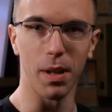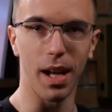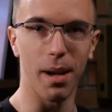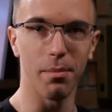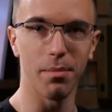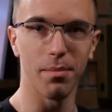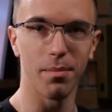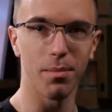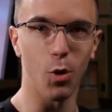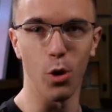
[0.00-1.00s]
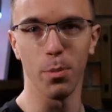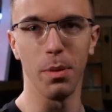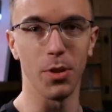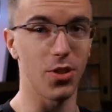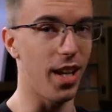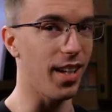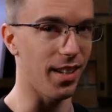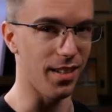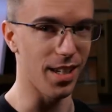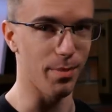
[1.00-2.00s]
But I'm going to be
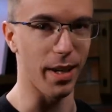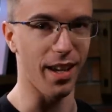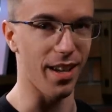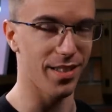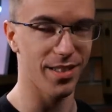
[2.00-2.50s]
mistaken, is my guess.